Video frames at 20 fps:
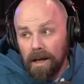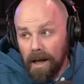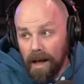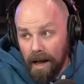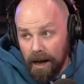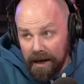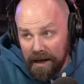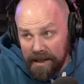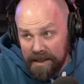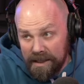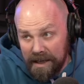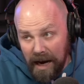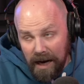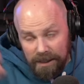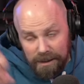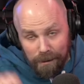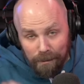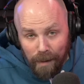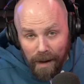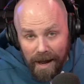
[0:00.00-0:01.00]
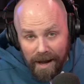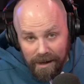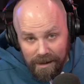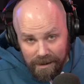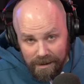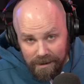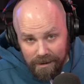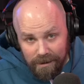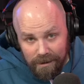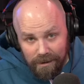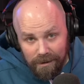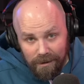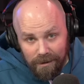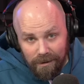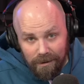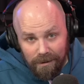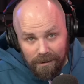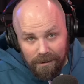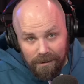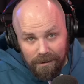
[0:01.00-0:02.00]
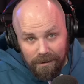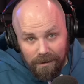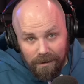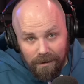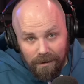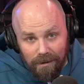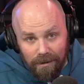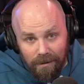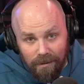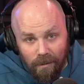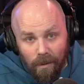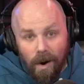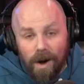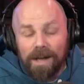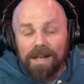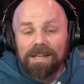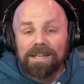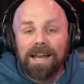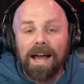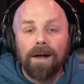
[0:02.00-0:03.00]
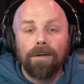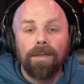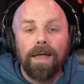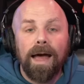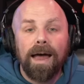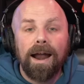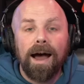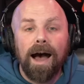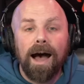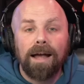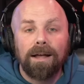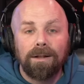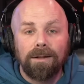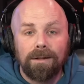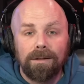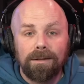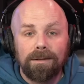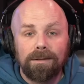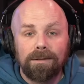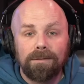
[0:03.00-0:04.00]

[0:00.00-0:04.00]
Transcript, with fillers: I need Sasha Banks walking down that aisle.